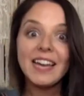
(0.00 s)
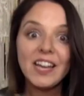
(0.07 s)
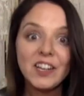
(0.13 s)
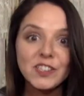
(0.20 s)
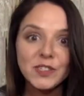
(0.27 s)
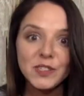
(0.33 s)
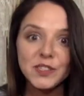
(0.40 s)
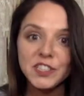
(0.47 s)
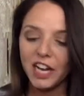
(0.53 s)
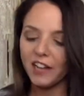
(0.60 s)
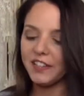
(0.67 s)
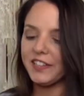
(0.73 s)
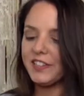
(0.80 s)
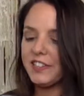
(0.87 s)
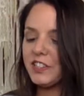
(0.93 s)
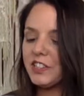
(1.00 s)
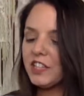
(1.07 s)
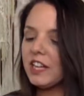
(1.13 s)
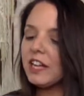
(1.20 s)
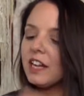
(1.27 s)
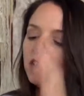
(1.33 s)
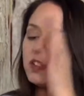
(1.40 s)
Here's your challenge.
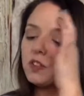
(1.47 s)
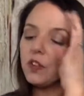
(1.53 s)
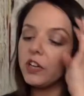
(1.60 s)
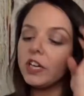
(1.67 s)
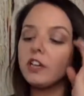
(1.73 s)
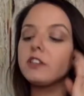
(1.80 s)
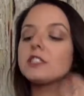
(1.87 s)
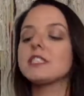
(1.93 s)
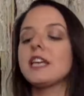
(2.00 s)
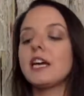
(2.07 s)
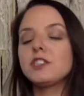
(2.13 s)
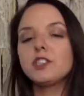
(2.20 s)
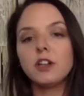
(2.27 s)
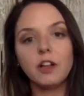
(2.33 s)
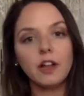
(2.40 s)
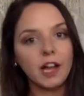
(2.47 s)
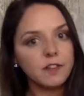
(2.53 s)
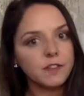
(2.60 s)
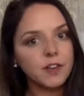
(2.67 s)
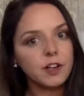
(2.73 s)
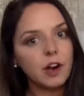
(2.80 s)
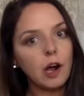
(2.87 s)
Look at your schedule
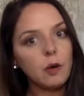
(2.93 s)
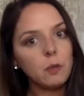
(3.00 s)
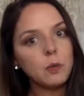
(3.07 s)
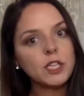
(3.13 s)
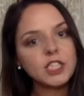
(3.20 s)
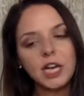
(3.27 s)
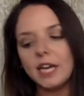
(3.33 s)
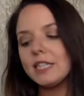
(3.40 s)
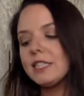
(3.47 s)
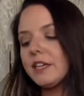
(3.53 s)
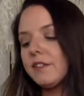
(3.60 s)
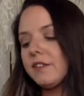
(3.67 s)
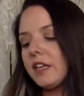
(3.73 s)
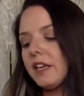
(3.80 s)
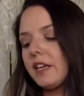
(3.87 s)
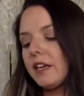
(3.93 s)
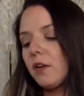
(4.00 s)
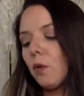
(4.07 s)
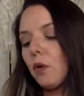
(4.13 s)
and figure out which activity